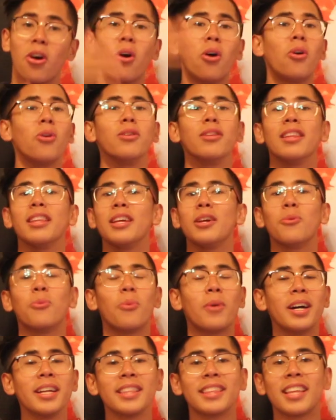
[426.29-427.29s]
Only
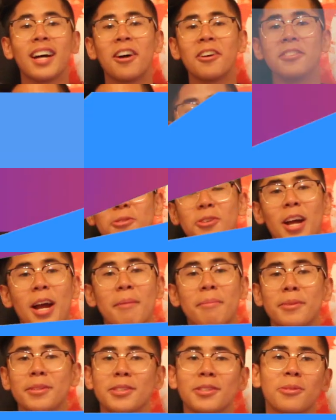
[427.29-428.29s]
1,000
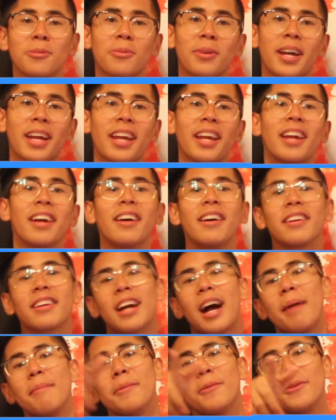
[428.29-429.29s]
subscribers away.
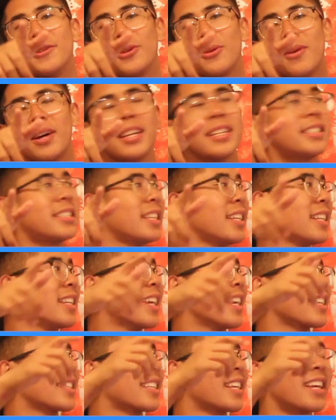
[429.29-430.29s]
Comment what you want to see
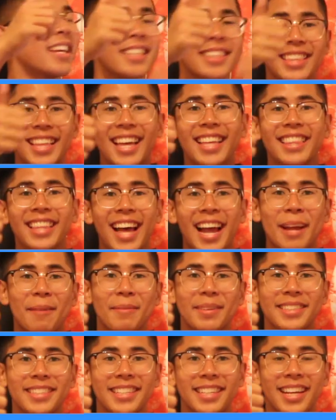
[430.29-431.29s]
next. Hit that like
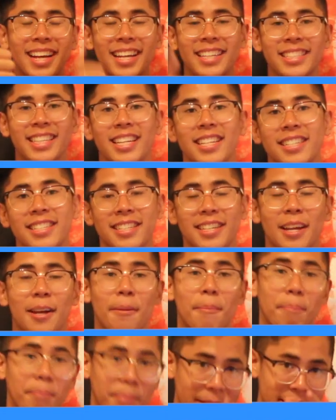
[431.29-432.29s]
button, guys, and
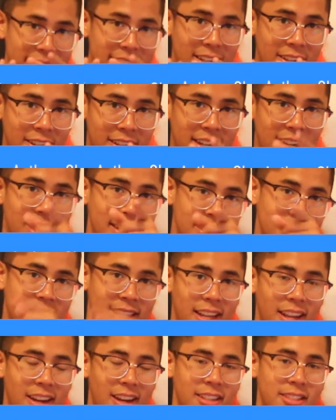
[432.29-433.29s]
share. Peace out, guys.
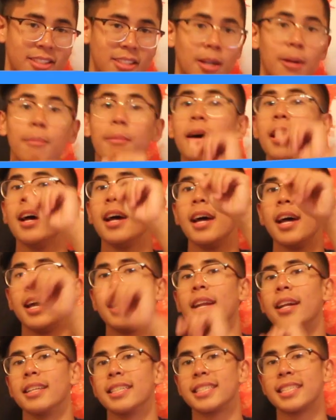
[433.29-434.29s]
Stay awesome,
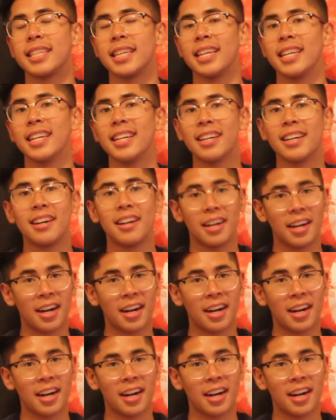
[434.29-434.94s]
and I'll see ya.